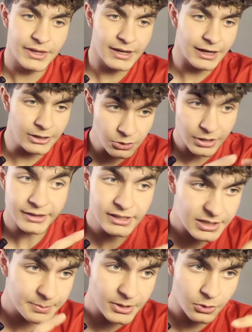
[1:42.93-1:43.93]
I look at the
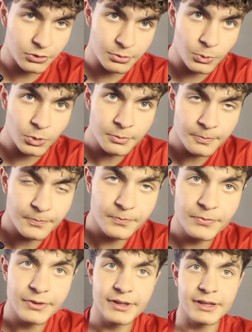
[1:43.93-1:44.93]
spin on the ball
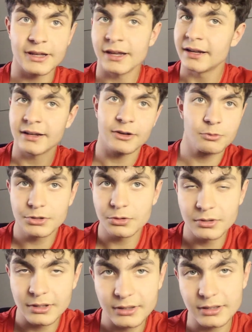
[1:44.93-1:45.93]
and I
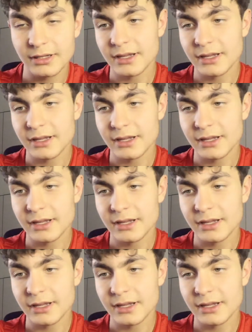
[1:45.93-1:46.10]
return it.